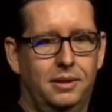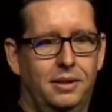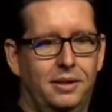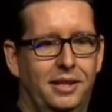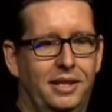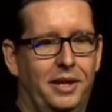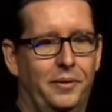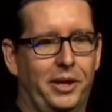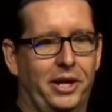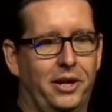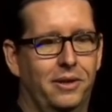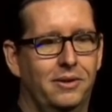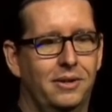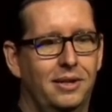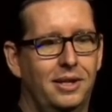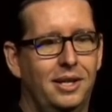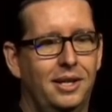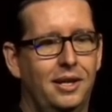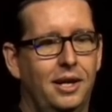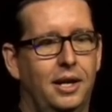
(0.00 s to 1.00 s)
There we go.
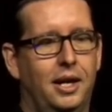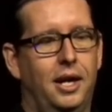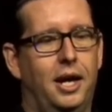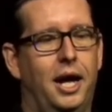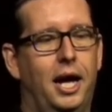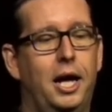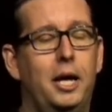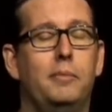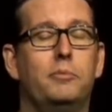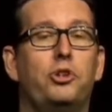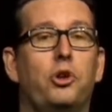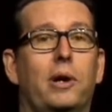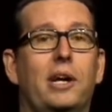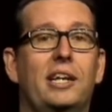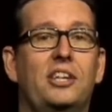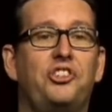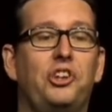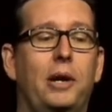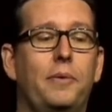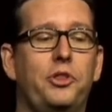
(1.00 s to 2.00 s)
So I'm going
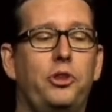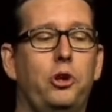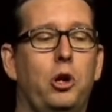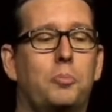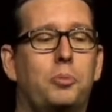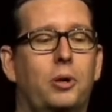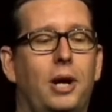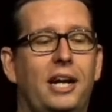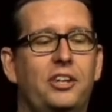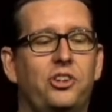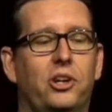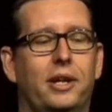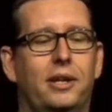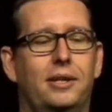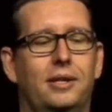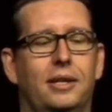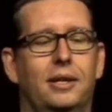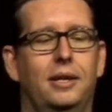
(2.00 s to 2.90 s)
to share with you a project